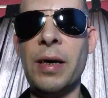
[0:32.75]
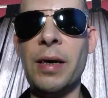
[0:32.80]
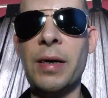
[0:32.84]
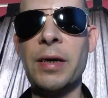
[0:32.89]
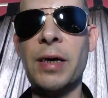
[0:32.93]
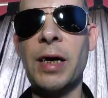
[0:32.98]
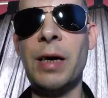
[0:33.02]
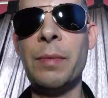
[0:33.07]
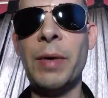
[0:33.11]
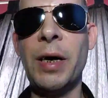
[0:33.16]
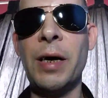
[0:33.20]
Now,
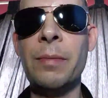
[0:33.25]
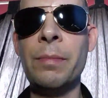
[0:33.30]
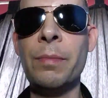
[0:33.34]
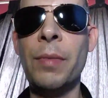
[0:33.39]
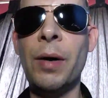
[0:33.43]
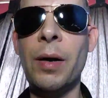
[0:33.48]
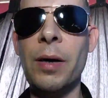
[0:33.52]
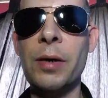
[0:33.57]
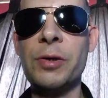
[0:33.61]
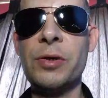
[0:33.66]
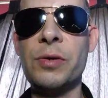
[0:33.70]
it came out in
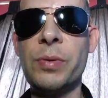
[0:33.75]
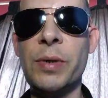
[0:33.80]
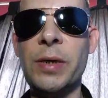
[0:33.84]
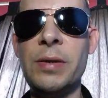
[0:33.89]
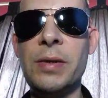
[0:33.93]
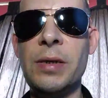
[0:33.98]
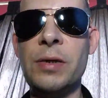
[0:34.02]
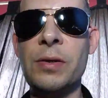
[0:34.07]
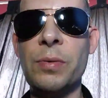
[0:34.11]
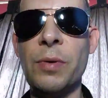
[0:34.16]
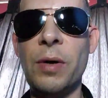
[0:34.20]
March
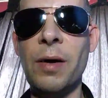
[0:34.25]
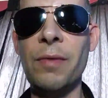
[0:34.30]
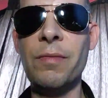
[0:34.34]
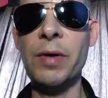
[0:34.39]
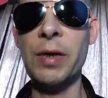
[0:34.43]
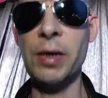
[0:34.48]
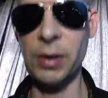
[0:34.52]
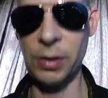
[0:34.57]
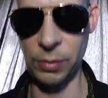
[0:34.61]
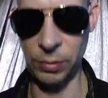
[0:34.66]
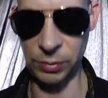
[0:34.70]
2012
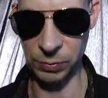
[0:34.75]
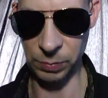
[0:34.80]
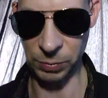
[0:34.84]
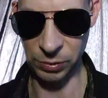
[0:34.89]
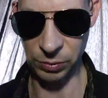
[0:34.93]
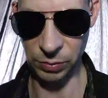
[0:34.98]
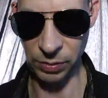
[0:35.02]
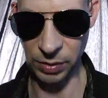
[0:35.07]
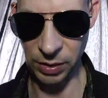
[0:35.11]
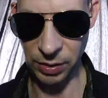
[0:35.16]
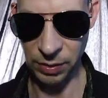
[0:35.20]
and it cost
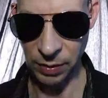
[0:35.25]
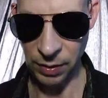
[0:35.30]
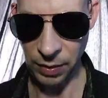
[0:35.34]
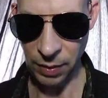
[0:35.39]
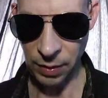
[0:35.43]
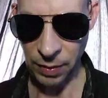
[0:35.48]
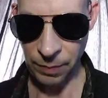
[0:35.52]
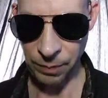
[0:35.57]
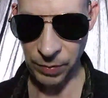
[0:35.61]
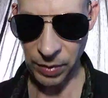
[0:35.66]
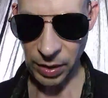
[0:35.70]
between
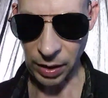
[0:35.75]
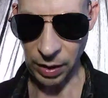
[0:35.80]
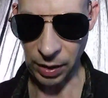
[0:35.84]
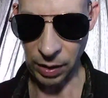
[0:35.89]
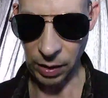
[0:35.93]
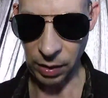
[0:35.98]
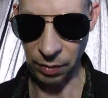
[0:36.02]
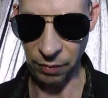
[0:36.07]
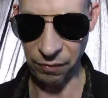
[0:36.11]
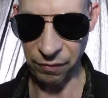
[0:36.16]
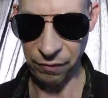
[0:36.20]

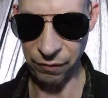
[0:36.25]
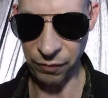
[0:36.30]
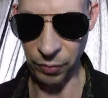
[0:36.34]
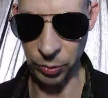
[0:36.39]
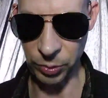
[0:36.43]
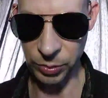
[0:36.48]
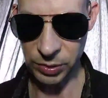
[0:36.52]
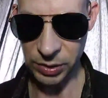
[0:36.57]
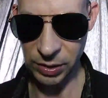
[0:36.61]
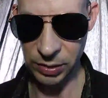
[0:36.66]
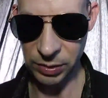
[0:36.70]

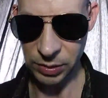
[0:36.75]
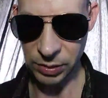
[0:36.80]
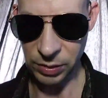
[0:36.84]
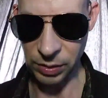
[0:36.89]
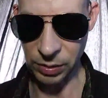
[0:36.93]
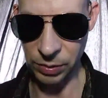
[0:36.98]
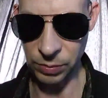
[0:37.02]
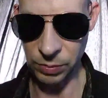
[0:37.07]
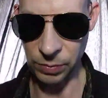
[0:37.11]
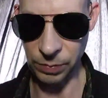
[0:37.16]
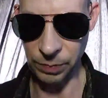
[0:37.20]

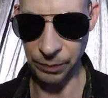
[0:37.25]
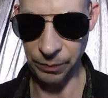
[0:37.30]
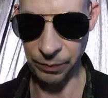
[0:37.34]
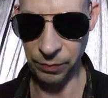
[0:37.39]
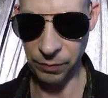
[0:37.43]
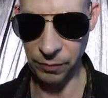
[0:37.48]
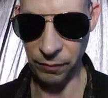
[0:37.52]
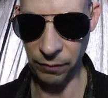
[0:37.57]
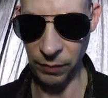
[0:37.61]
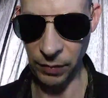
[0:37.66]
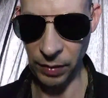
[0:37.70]
$42
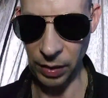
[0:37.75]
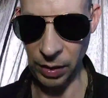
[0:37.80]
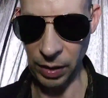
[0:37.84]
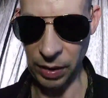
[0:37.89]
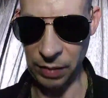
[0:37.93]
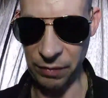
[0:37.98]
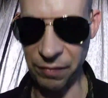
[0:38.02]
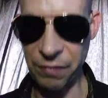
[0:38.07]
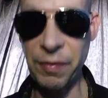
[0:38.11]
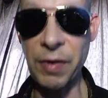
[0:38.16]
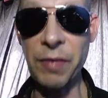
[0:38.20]

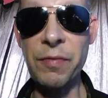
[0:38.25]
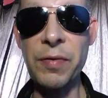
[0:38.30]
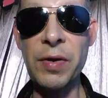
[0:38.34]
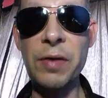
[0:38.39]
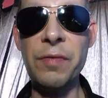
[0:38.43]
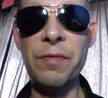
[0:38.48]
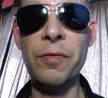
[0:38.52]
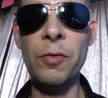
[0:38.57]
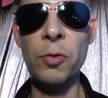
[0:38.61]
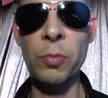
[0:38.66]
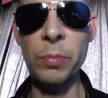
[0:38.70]
and
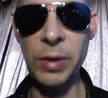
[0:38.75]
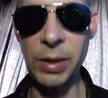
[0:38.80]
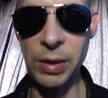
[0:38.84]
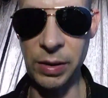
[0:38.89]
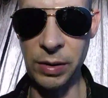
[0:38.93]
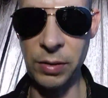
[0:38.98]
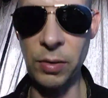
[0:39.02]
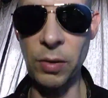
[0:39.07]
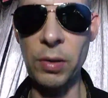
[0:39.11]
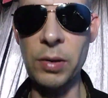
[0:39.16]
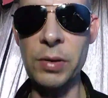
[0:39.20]
$54
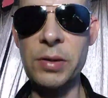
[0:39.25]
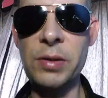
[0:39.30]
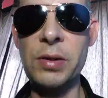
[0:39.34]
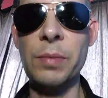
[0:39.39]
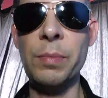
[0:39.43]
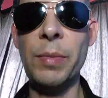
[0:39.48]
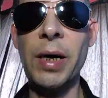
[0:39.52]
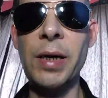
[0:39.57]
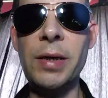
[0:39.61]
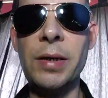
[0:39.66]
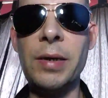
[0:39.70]
million
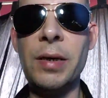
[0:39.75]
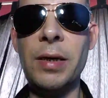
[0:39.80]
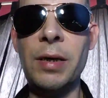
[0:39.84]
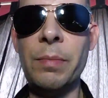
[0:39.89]
to make.